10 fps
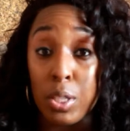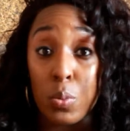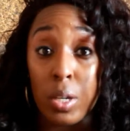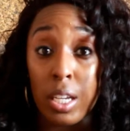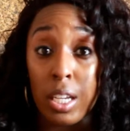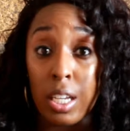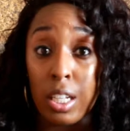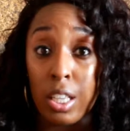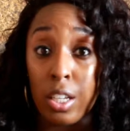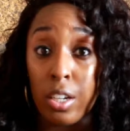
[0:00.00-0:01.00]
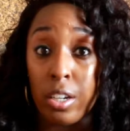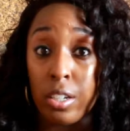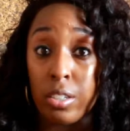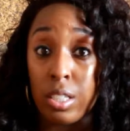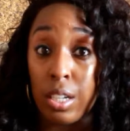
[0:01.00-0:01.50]
between the
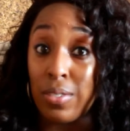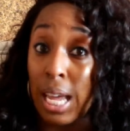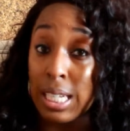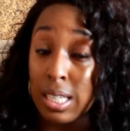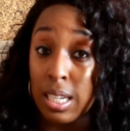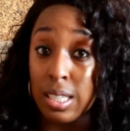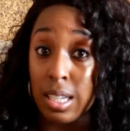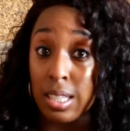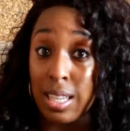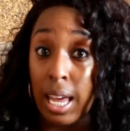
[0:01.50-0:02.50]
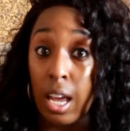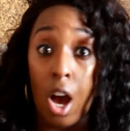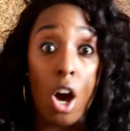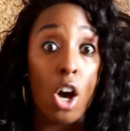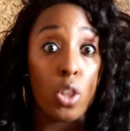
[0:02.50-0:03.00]
years of 1968
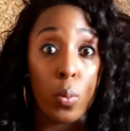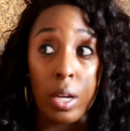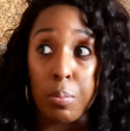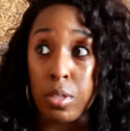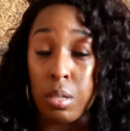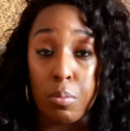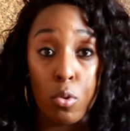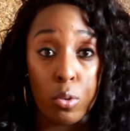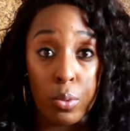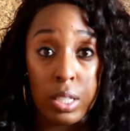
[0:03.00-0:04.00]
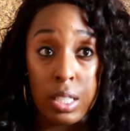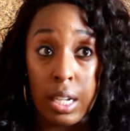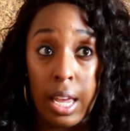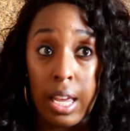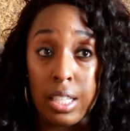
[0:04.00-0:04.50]
all the way up until more
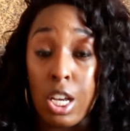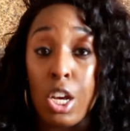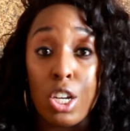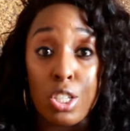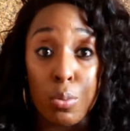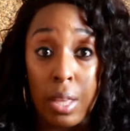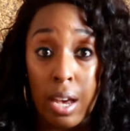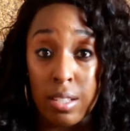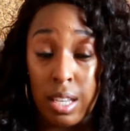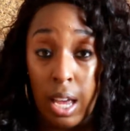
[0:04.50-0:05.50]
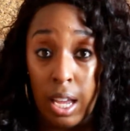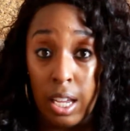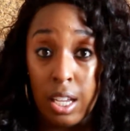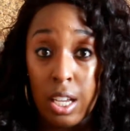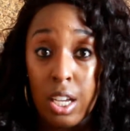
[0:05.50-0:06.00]
recent as
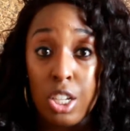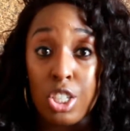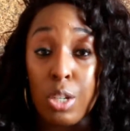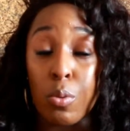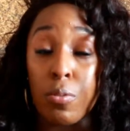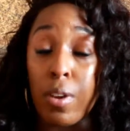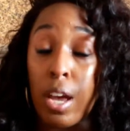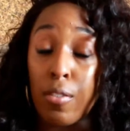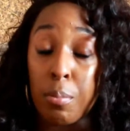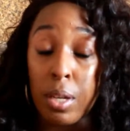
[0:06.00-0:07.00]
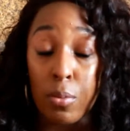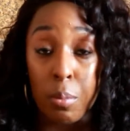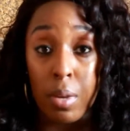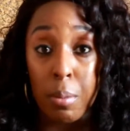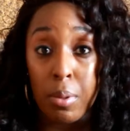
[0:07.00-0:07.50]
2008. She will forever be
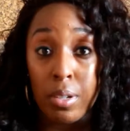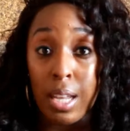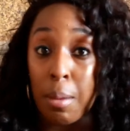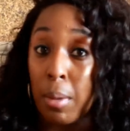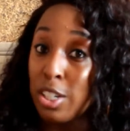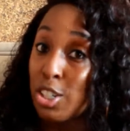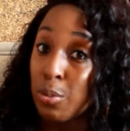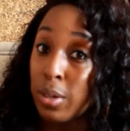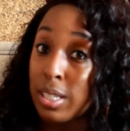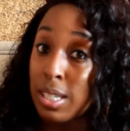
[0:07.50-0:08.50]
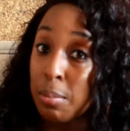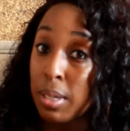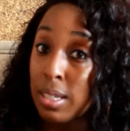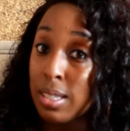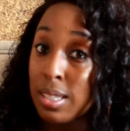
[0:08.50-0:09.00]
remembered, and may she rest in
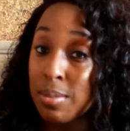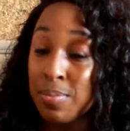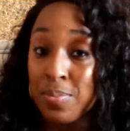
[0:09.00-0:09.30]
peace.